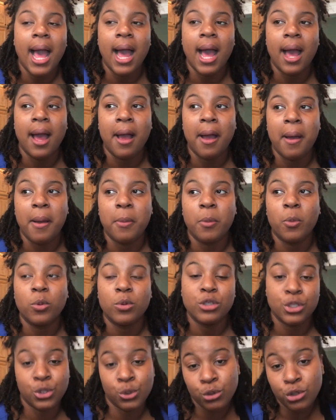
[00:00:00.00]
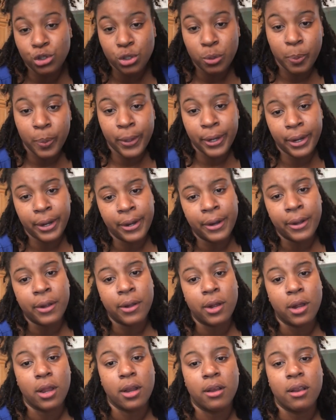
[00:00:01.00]
as soon as you put it
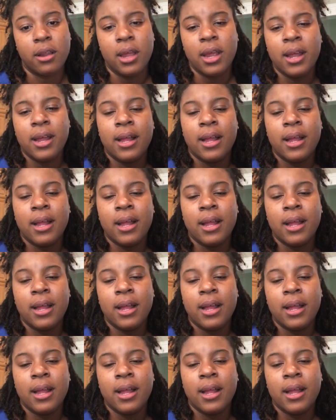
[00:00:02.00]
on,